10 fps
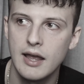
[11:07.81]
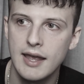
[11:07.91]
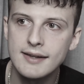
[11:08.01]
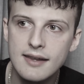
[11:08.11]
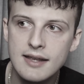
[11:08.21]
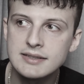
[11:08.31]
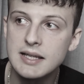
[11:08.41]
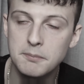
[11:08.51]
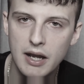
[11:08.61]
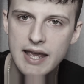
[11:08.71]
It is
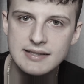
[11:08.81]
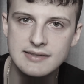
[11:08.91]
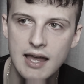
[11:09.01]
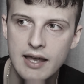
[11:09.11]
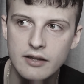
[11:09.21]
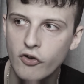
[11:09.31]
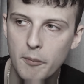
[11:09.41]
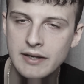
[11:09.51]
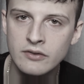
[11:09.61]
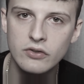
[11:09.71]
a place that is
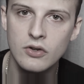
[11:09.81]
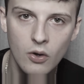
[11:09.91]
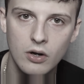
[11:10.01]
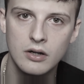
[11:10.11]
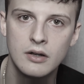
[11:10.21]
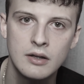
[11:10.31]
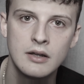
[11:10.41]
forbidden to go.